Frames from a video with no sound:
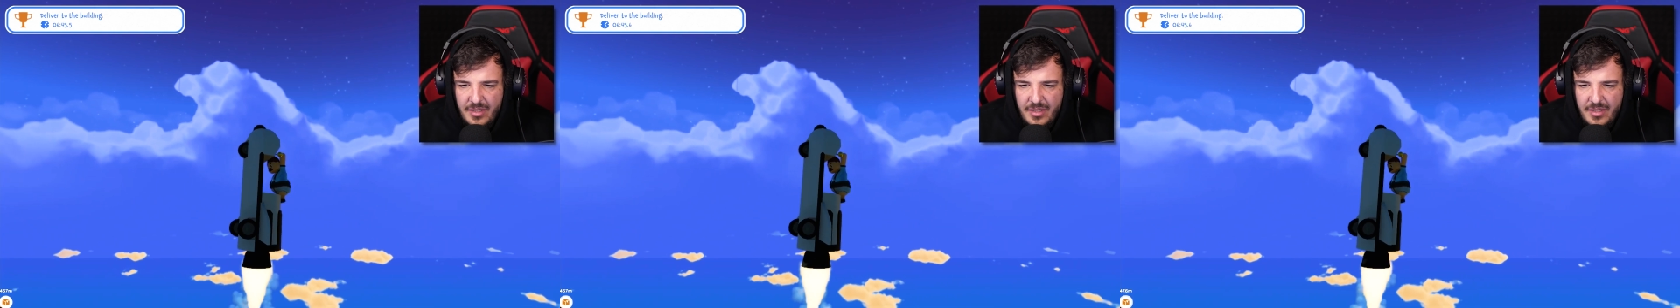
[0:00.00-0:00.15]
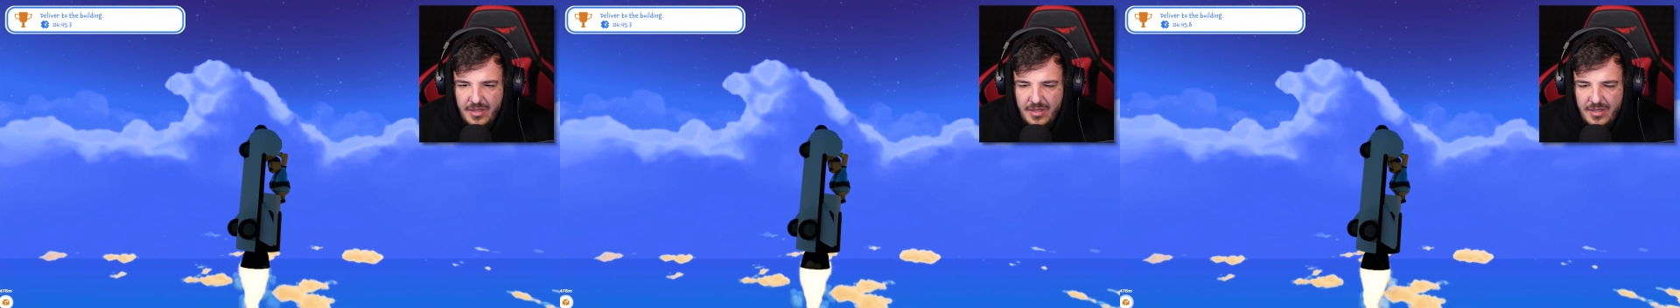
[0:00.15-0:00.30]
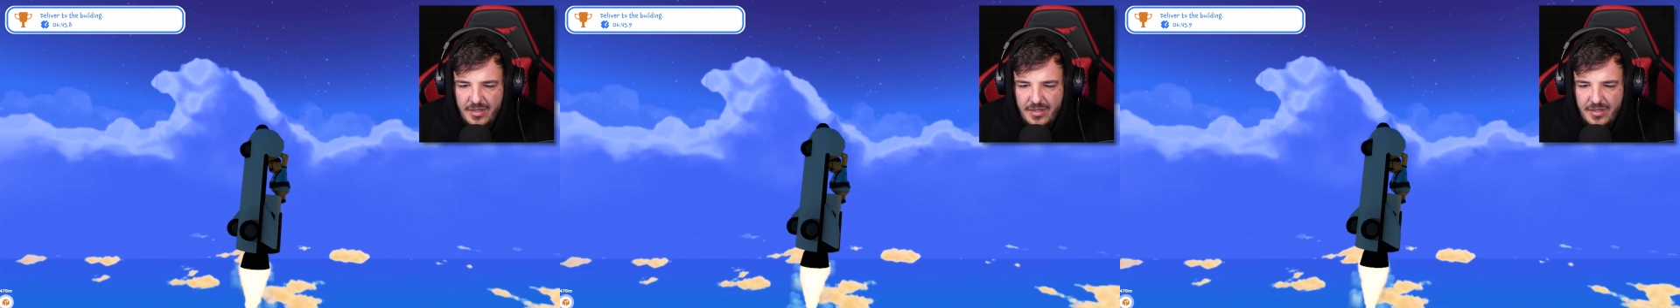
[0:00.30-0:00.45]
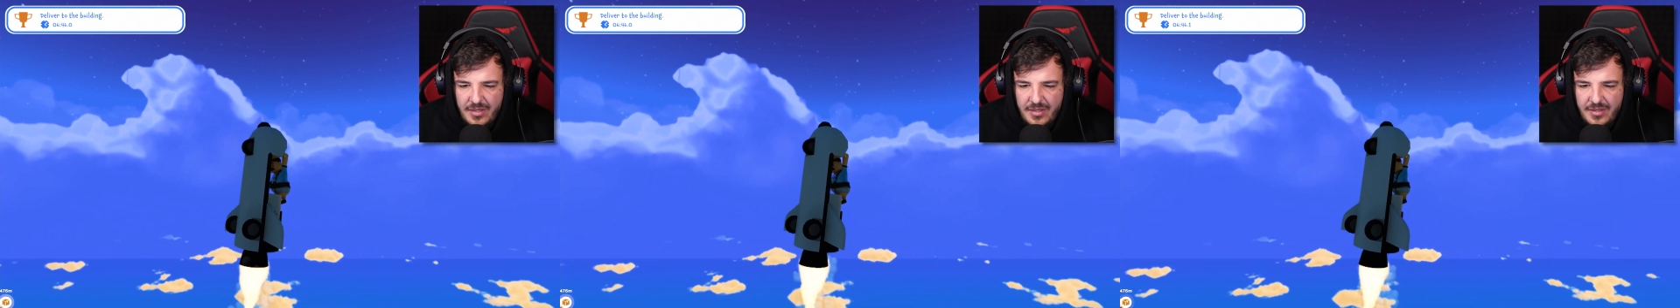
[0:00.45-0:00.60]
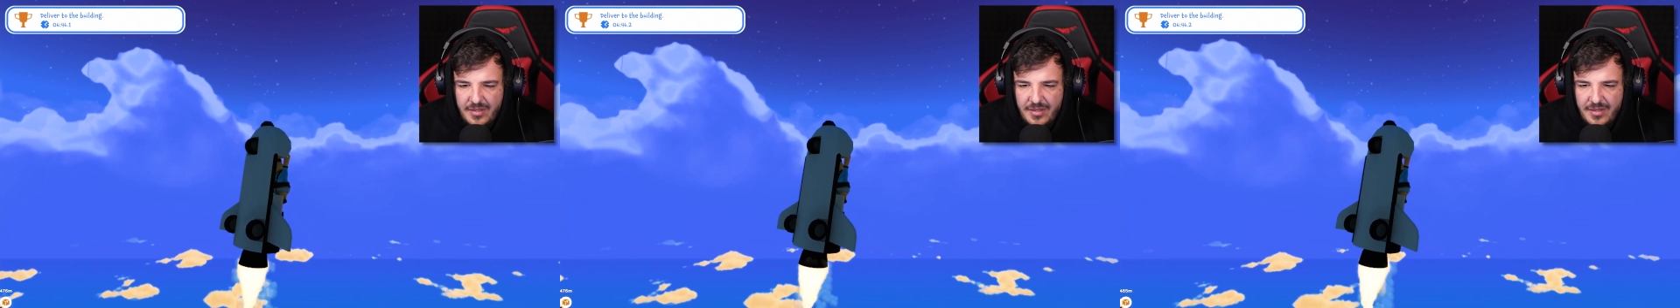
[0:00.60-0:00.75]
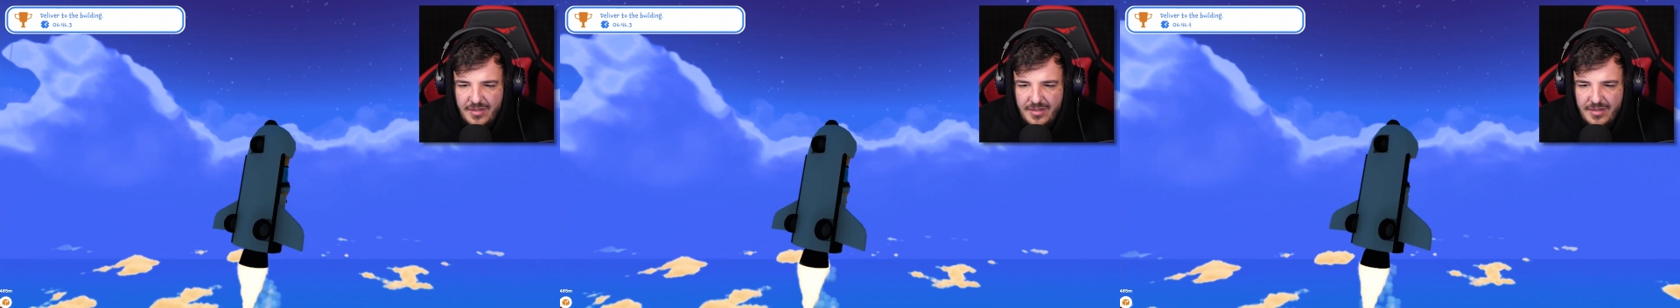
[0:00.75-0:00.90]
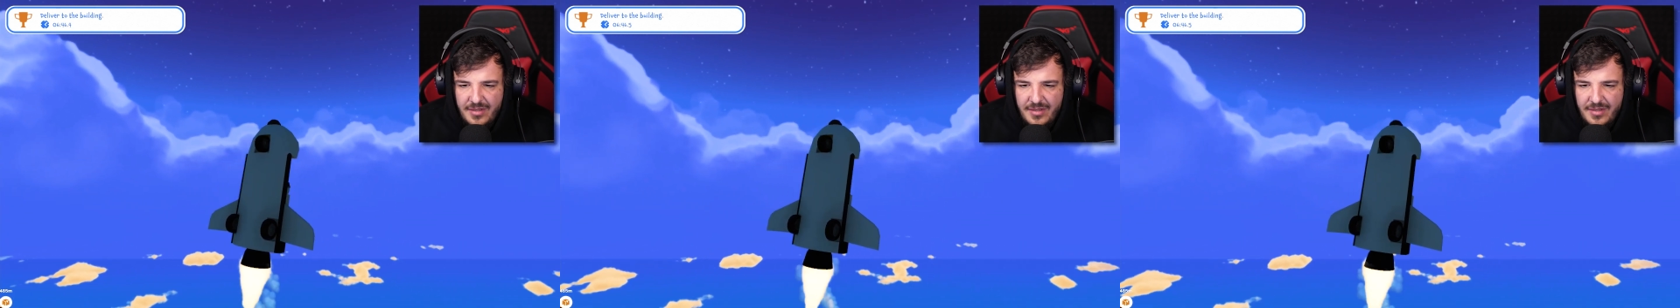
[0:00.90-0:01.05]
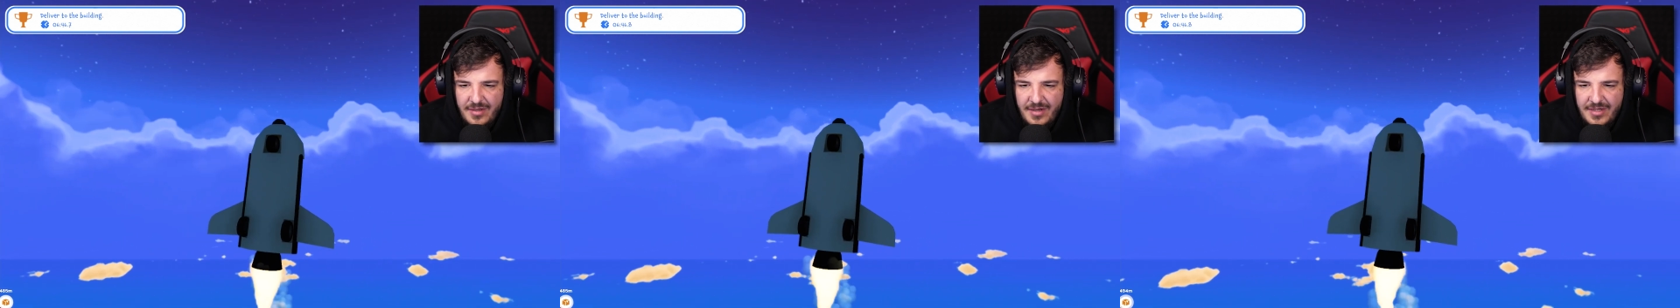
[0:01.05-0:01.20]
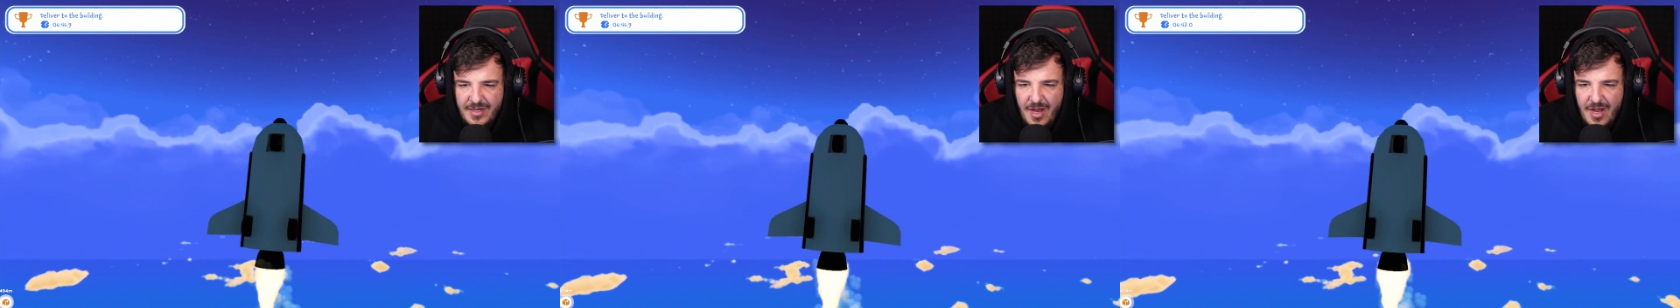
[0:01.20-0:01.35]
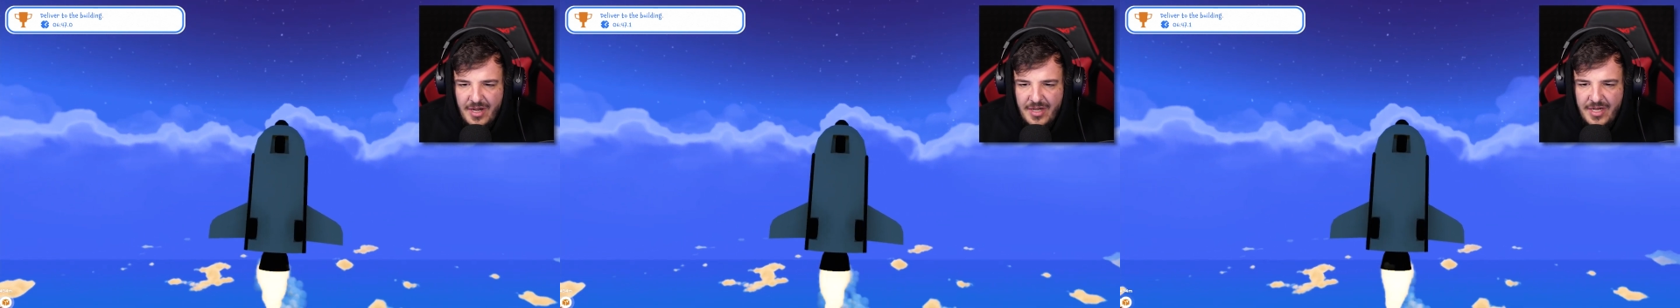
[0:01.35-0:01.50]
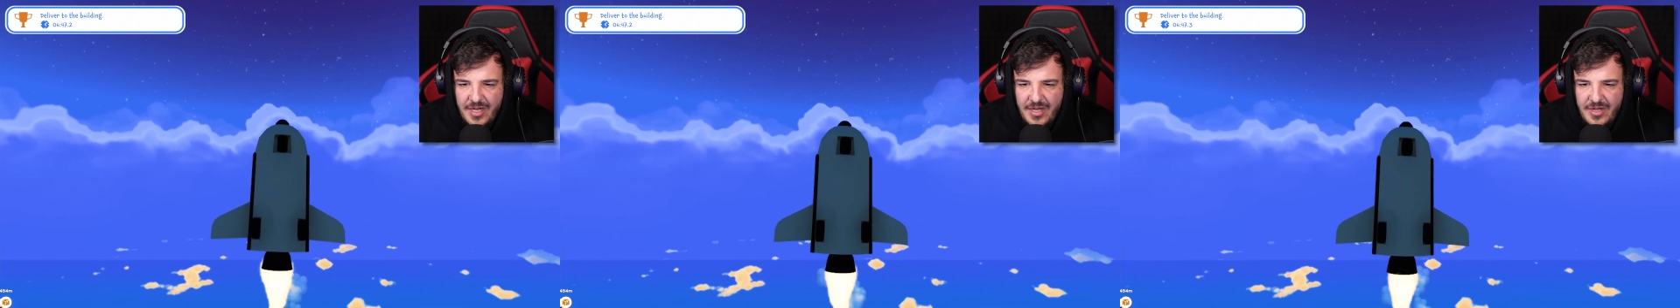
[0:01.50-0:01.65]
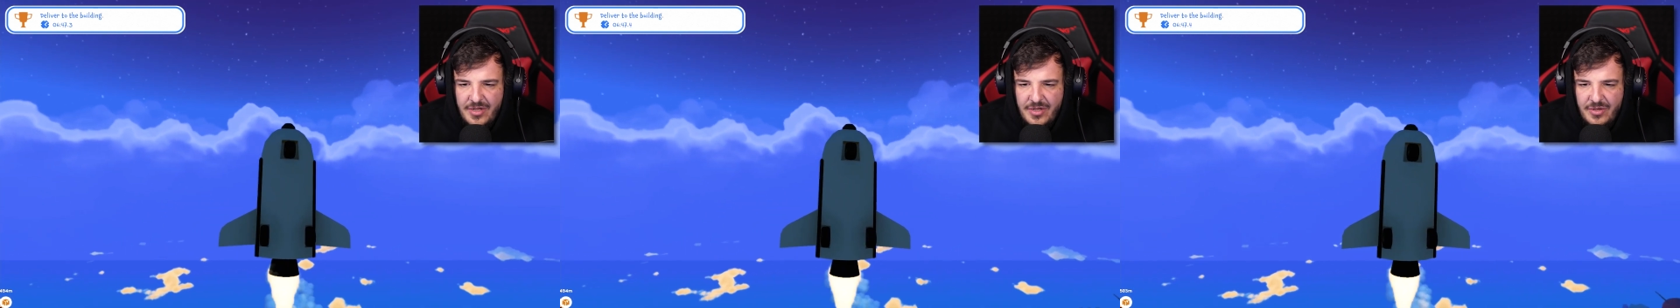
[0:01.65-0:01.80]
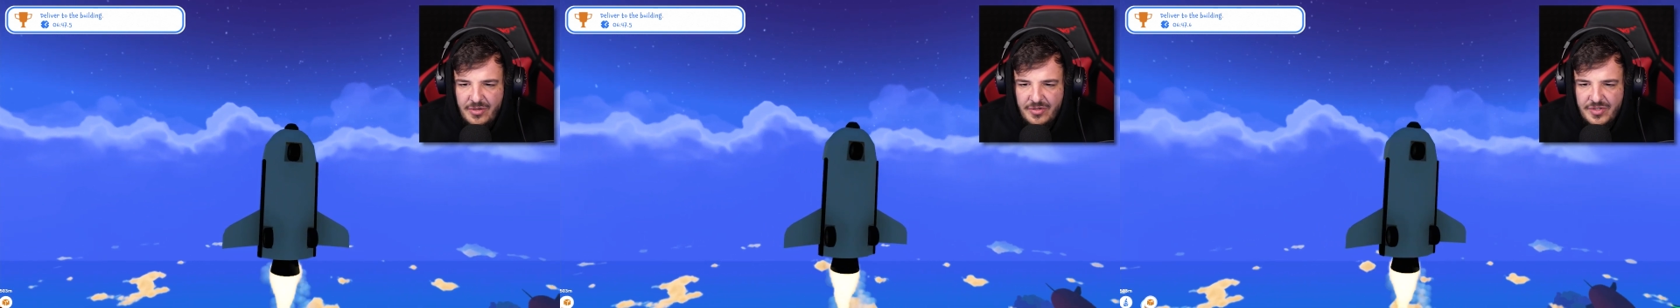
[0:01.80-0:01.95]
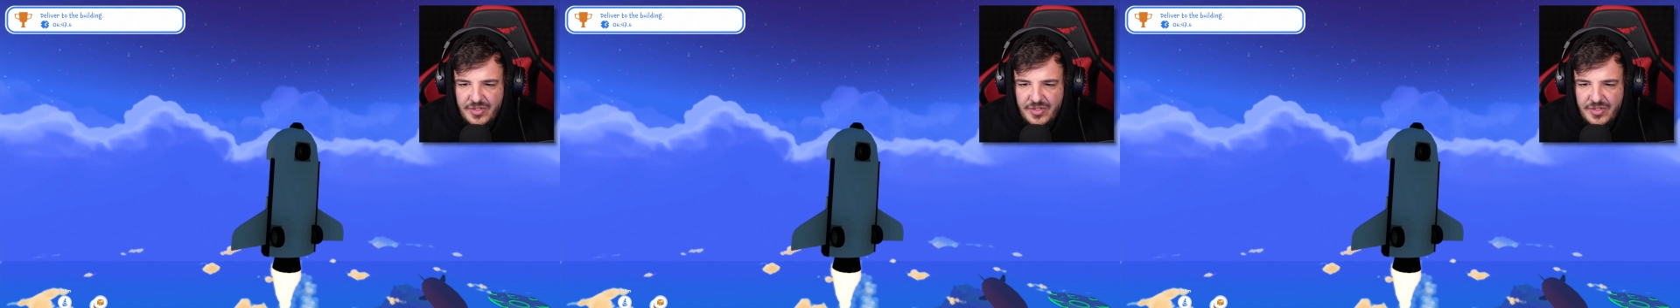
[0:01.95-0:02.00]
It's been so long. I can't hear you.